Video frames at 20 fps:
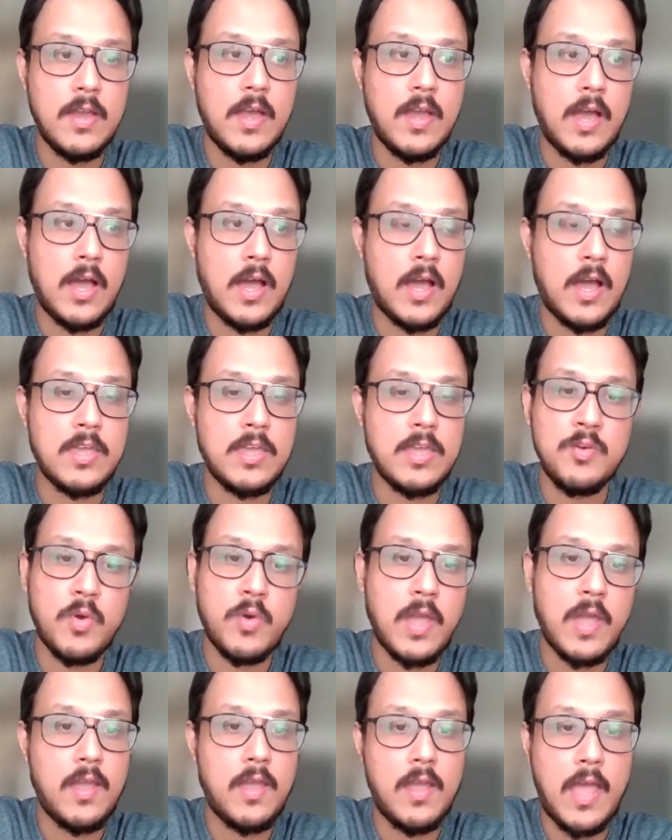
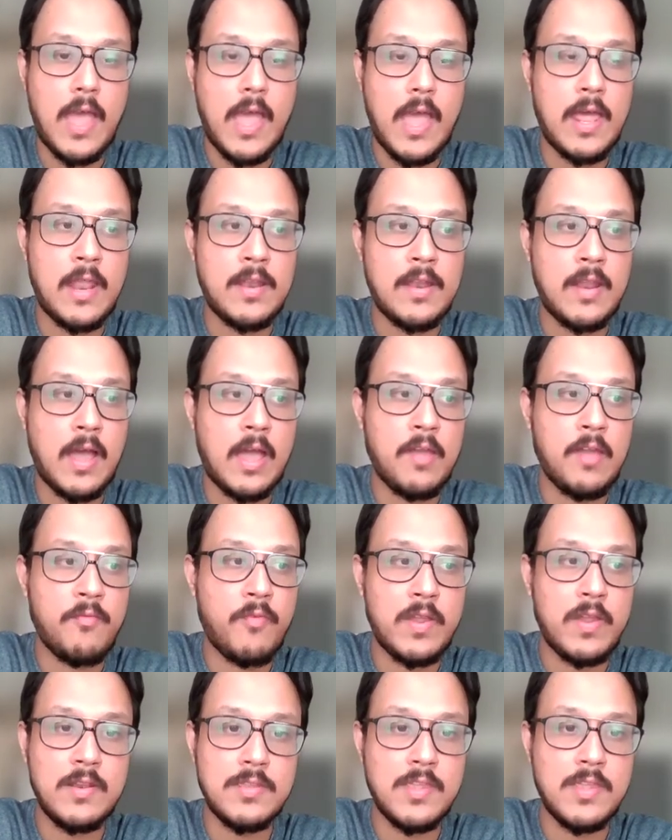UK, and I
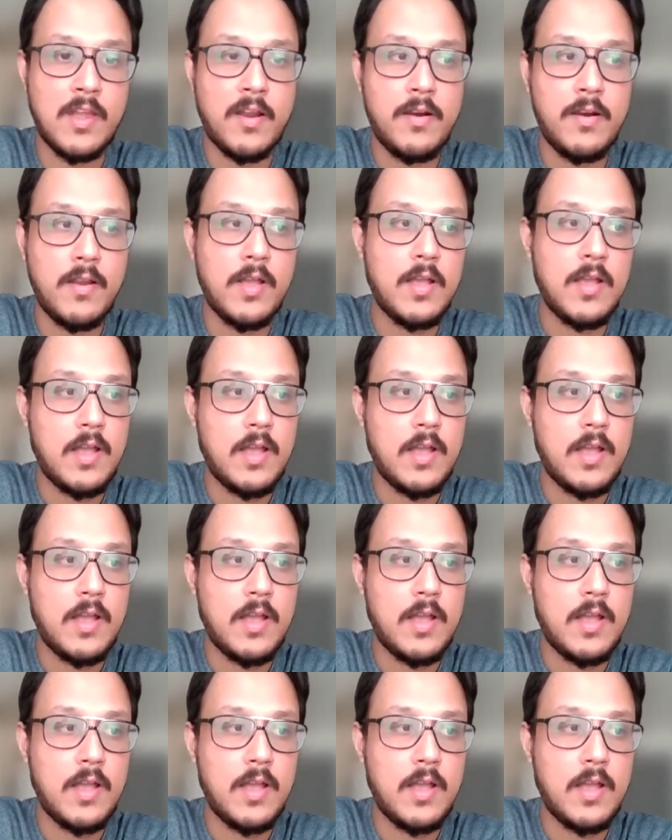went there